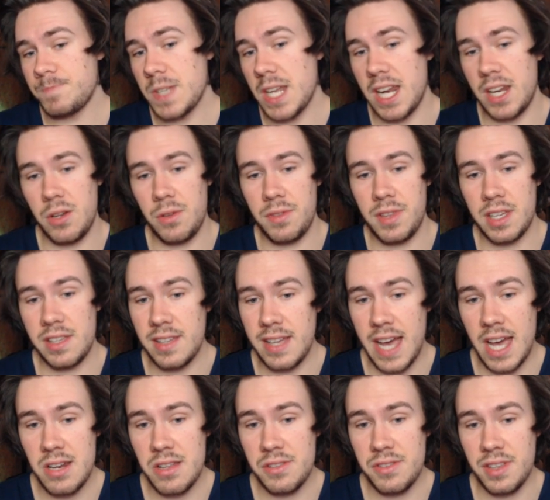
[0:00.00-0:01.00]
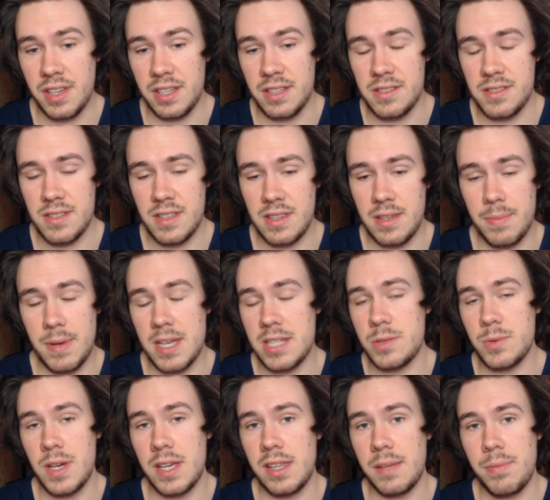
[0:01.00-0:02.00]
I don't think they handled things in the
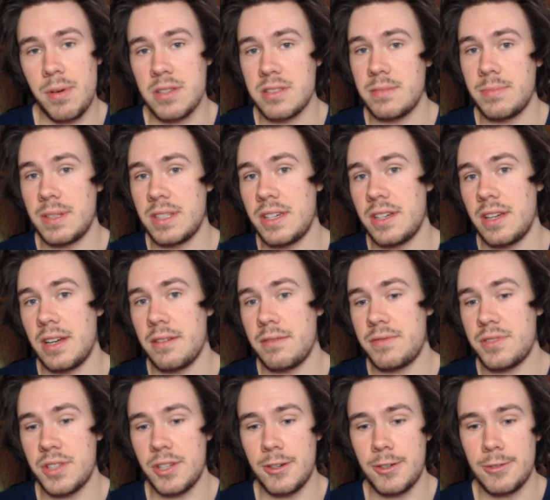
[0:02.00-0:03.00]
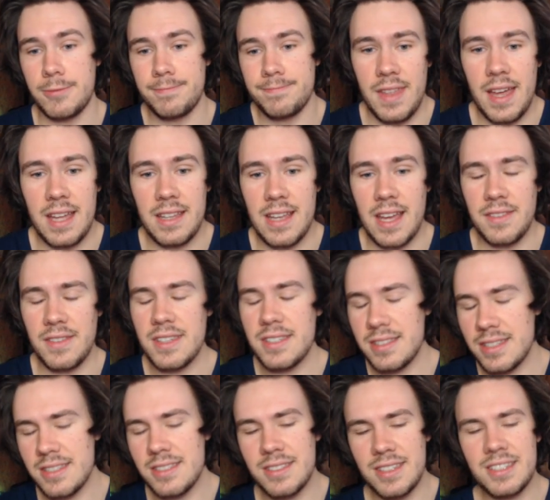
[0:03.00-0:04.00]
best way they possibly could have. So
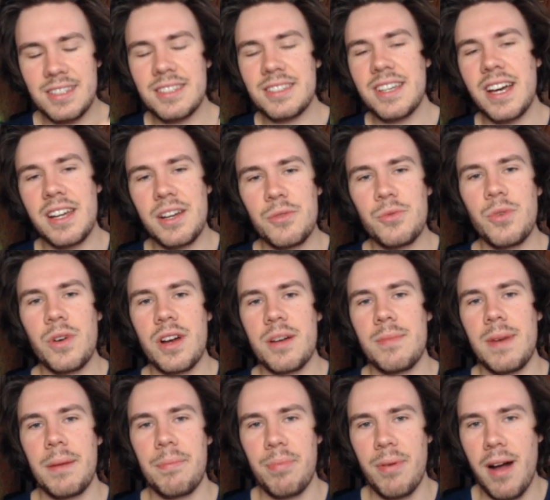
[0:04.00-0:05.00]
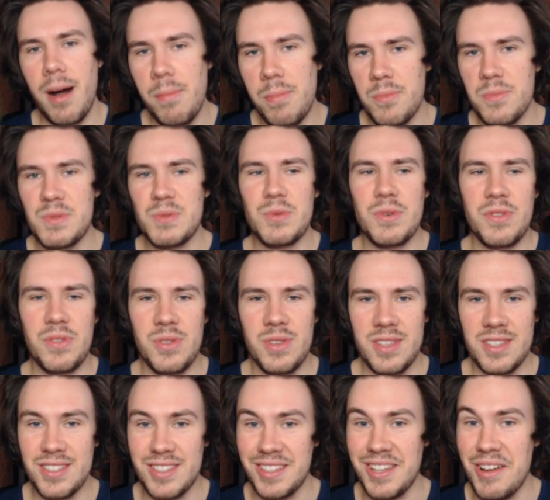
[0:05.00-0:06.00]
this is kind of where my problems with
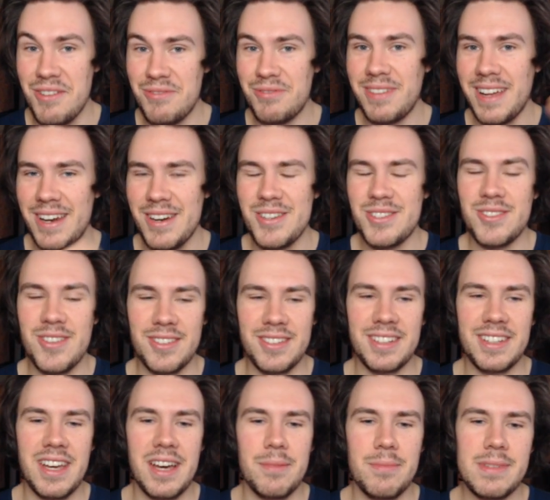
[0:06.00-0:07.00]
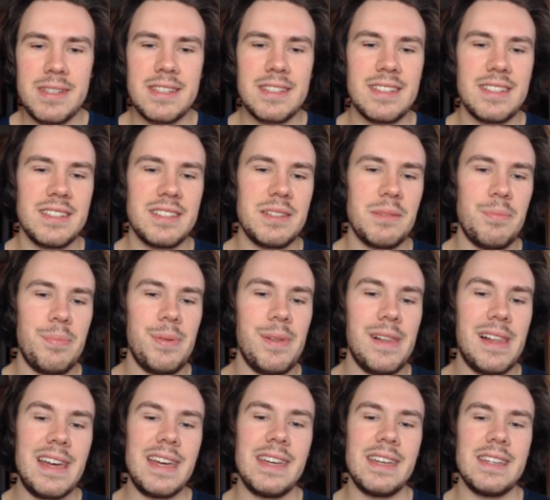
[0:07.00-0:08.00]
this love letter start to come into
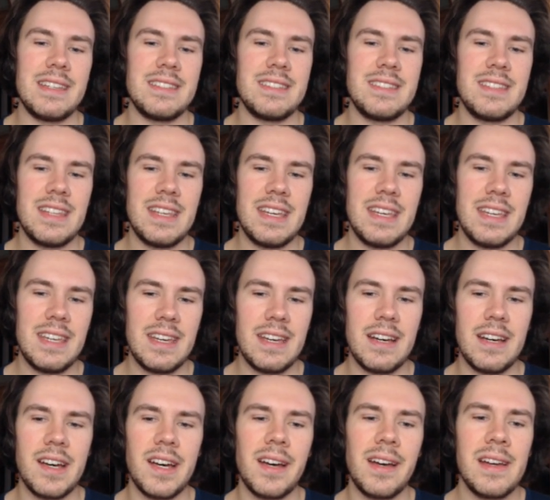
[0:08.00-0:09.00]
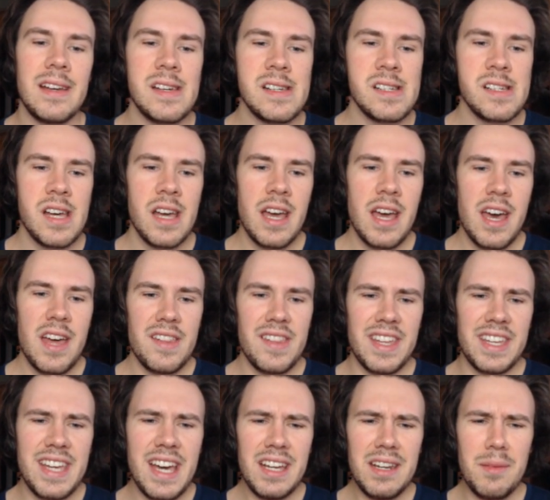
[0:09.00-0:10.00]
play, is
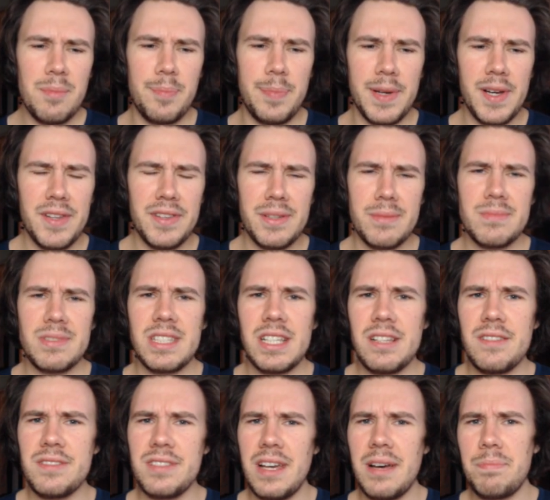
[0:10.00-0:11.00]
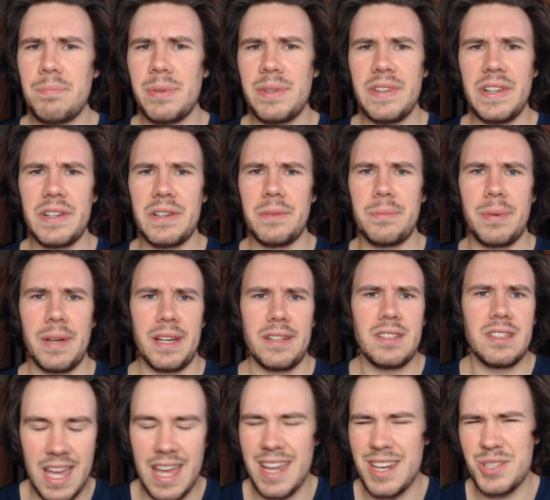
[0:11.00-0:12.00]
they kind of built themselves up a little bit.
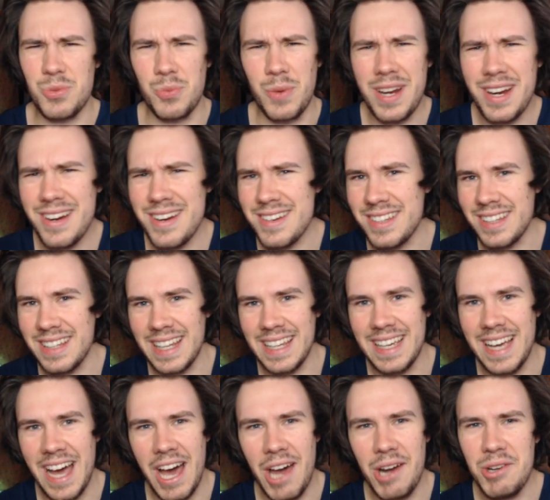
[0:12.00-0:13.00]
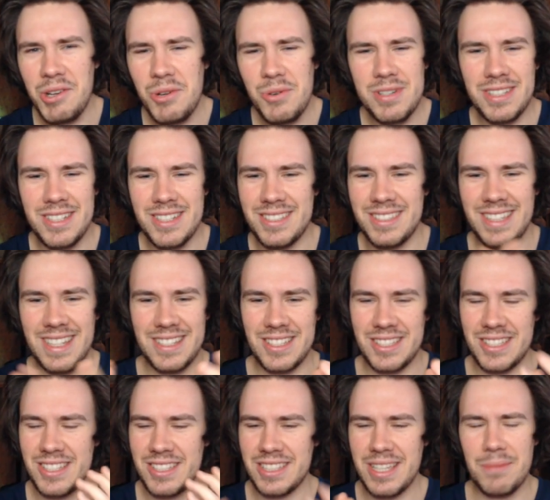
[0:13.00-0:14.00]
And it's weird, I don't know, it
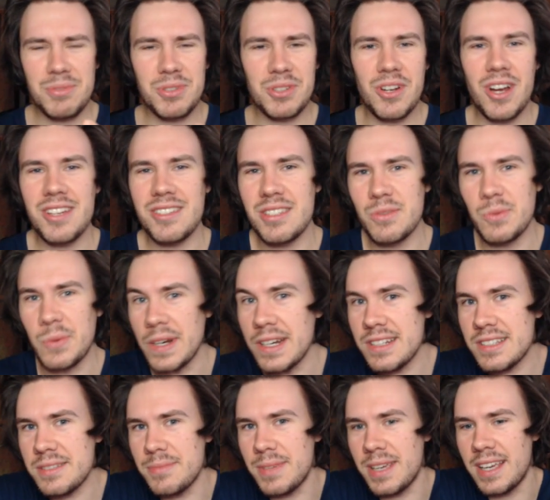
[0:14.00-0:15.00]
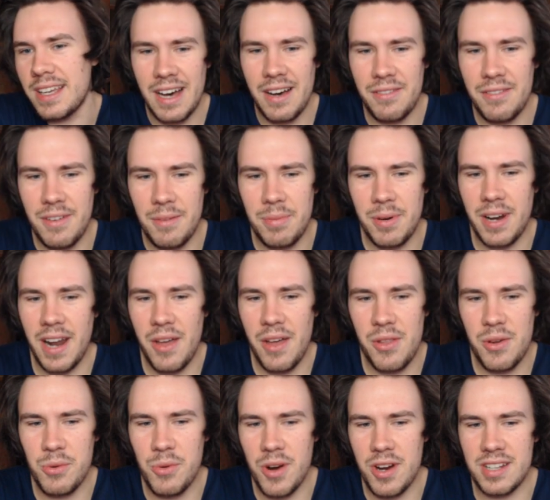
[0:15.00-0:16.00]
just comes across as weird to me about how
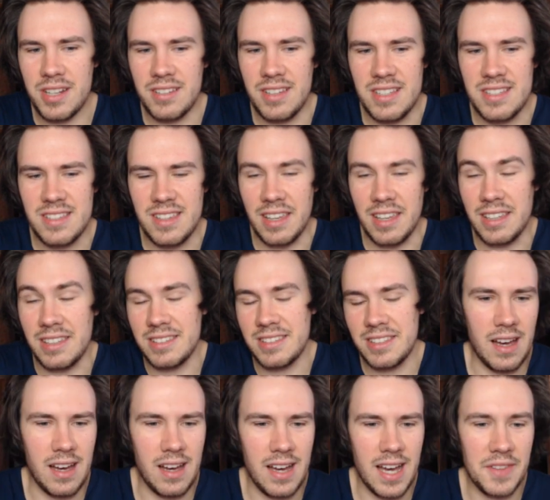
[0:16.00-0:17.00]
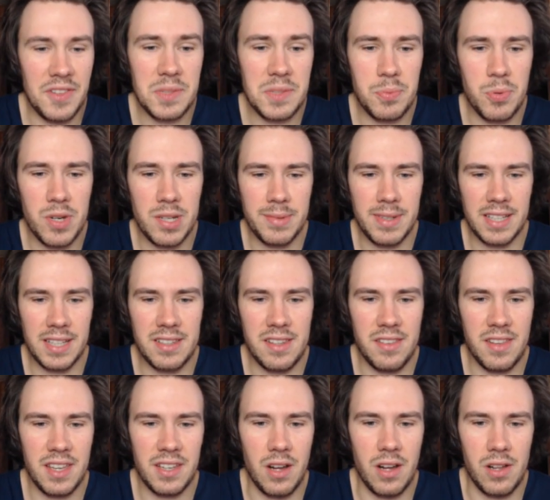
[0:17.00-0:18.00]
they're wording these things. At this point, we'd like to
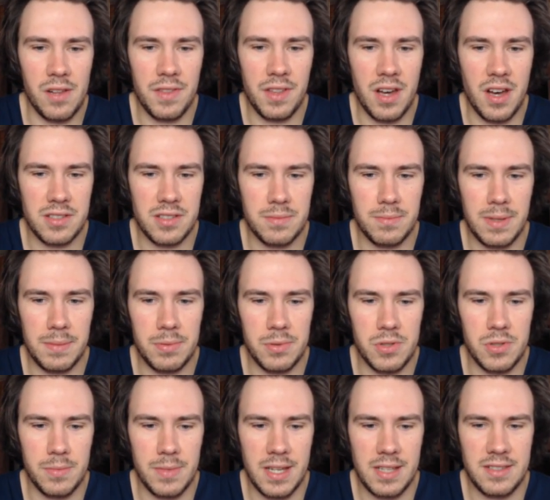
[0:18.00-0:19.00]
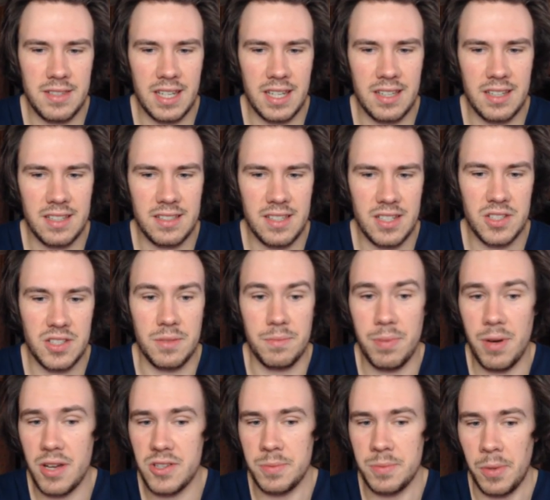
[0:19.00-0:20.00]
thank all of the awesome people who made Second Extinction
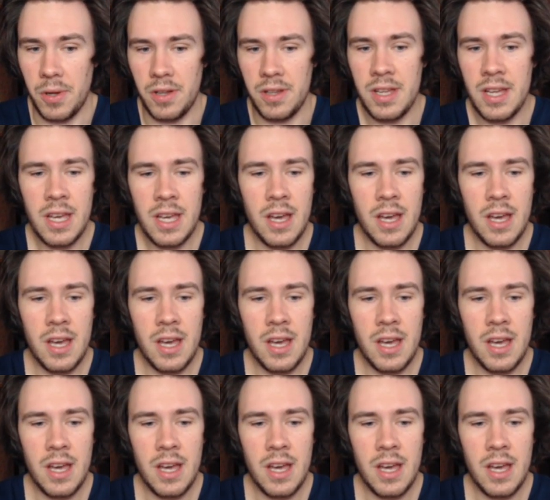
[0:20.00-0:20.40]
possible.